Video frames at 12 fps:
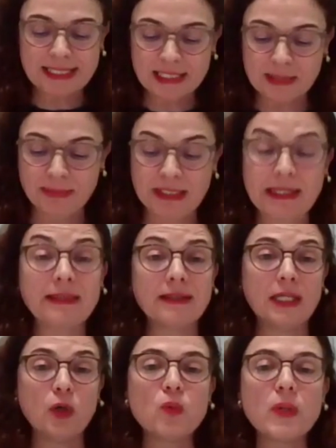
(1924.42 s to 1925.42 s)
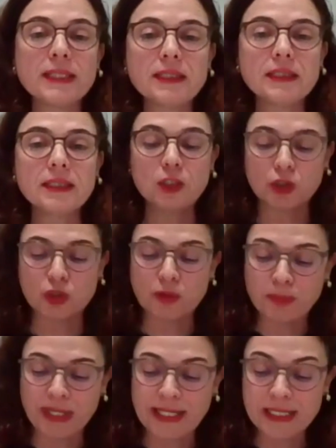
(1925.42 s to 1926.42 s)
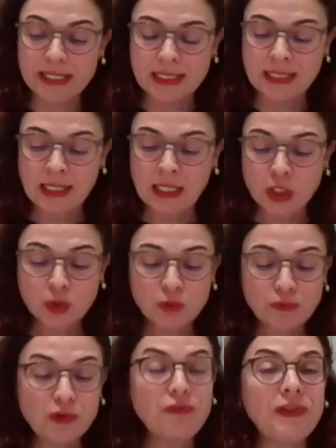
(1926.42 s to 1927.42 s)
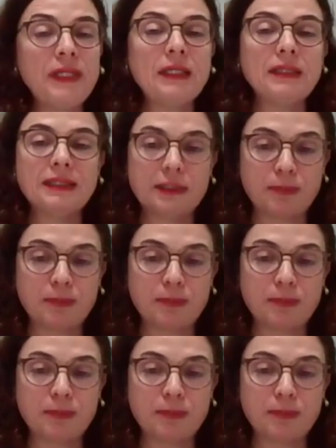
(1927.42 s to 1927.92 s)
accessible, neither in quantity nor on price, to fulfill